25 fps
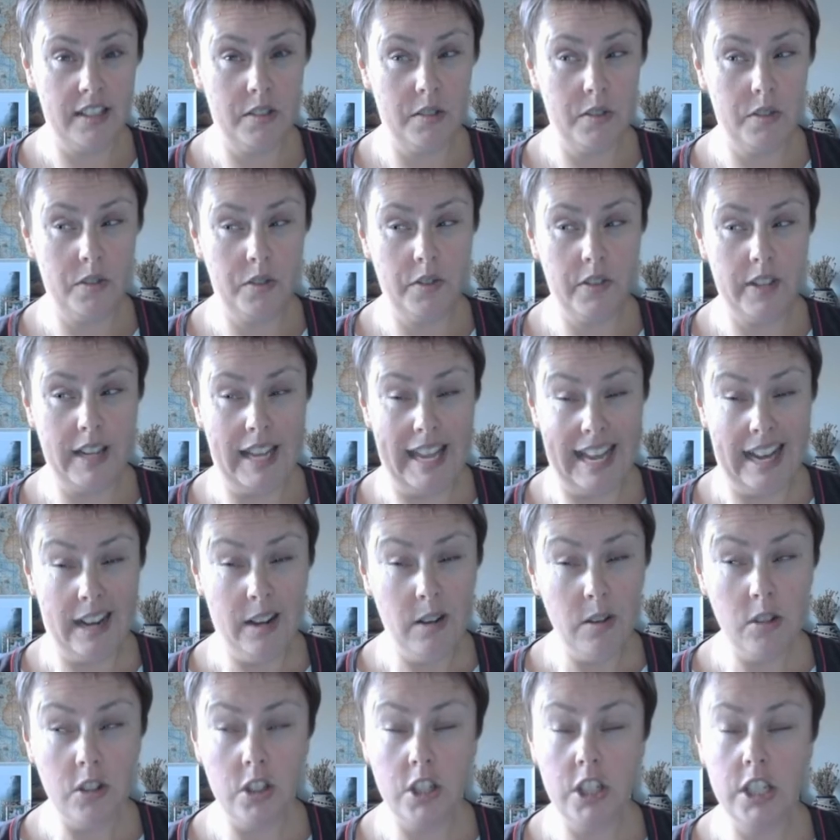It's a
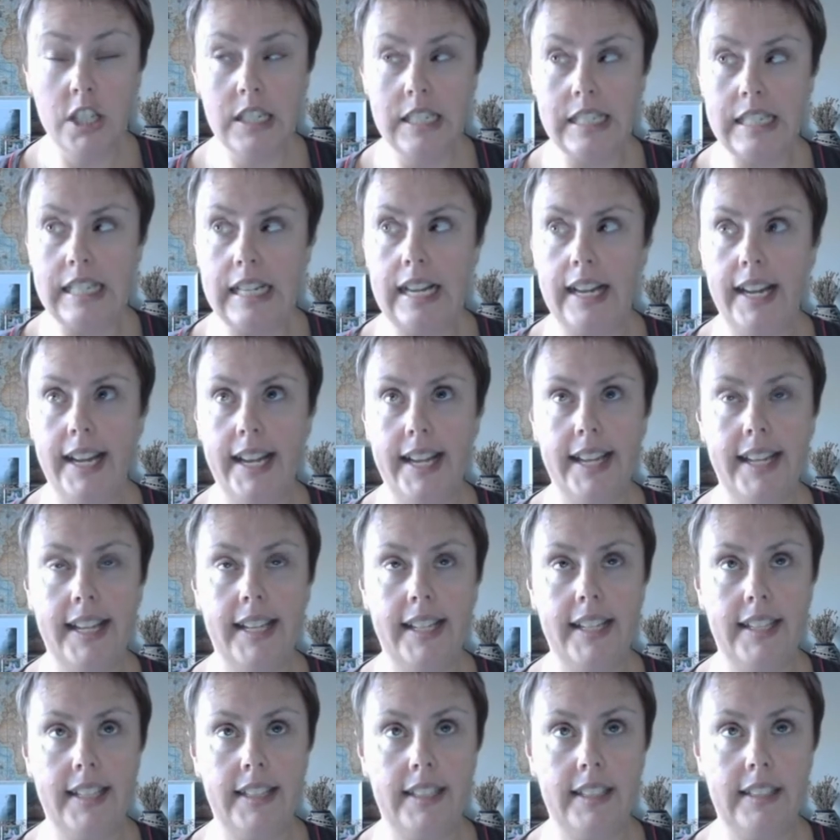recliner kind of
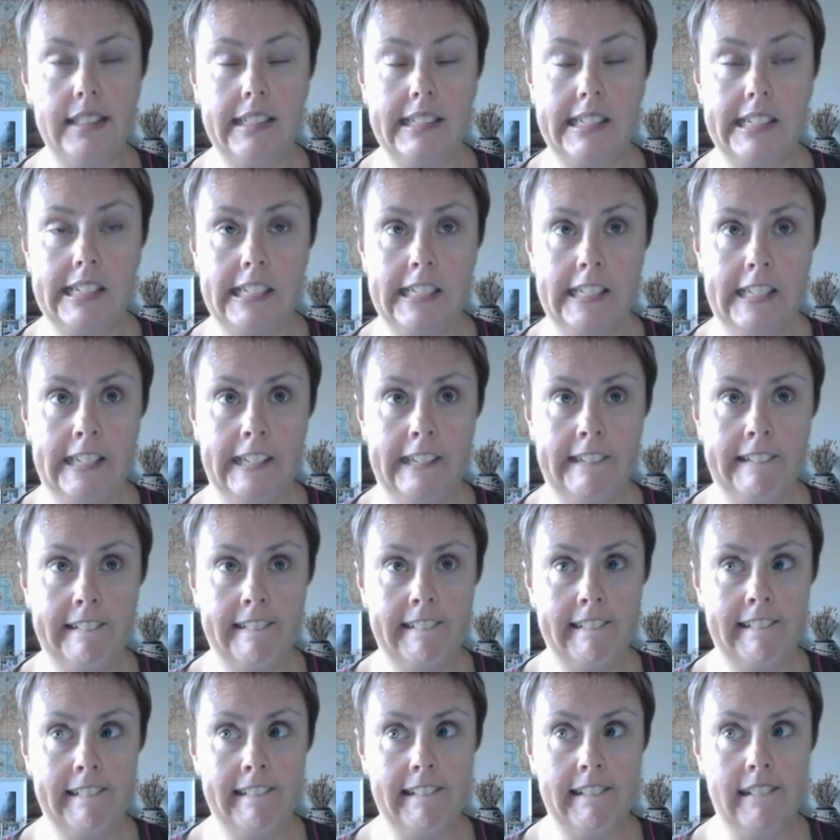couch,
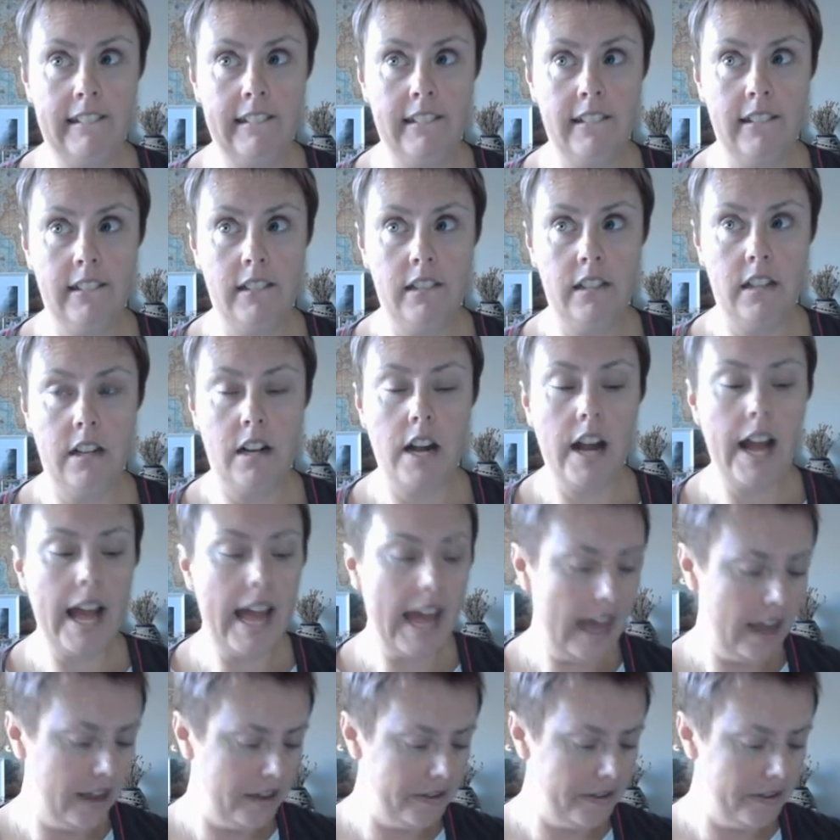and